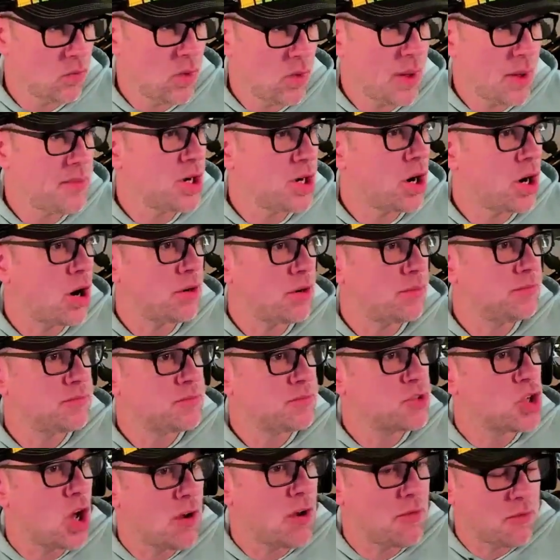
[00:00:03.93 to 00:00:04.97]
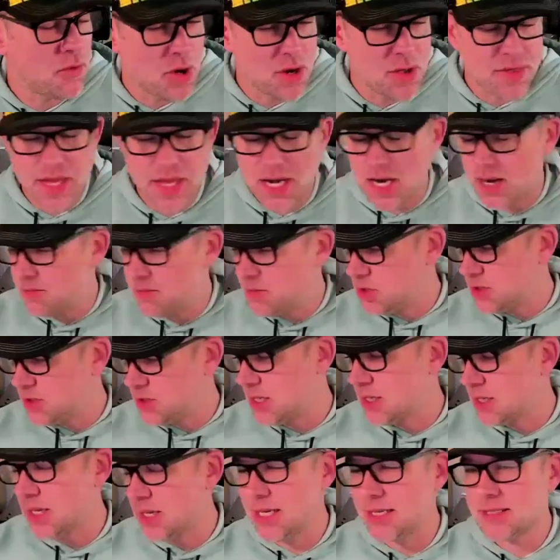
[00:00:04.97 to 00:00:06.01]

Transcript: webinar software that I'm using,